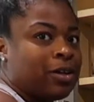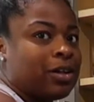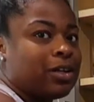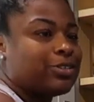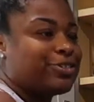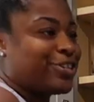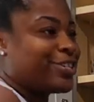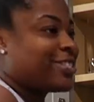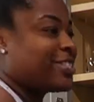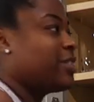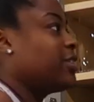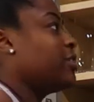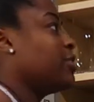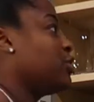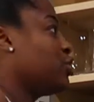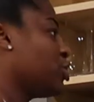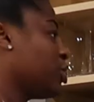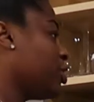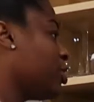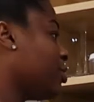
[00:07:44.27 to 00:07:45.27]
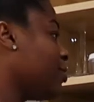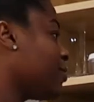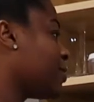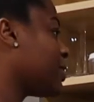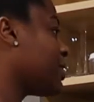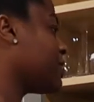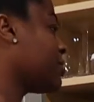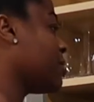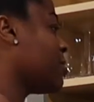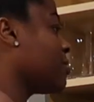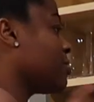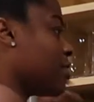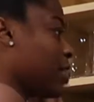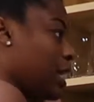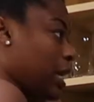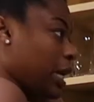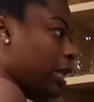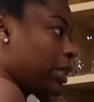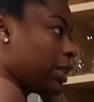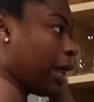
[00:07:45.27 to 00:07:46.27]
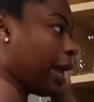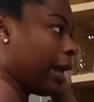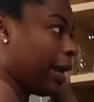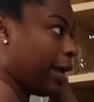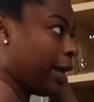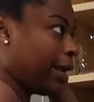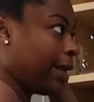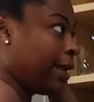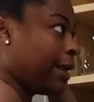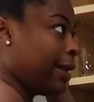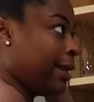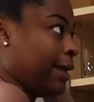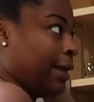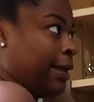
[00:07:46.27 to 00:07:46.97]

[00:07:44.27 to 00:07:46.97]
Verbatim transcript: adjusted the shelves because they're not like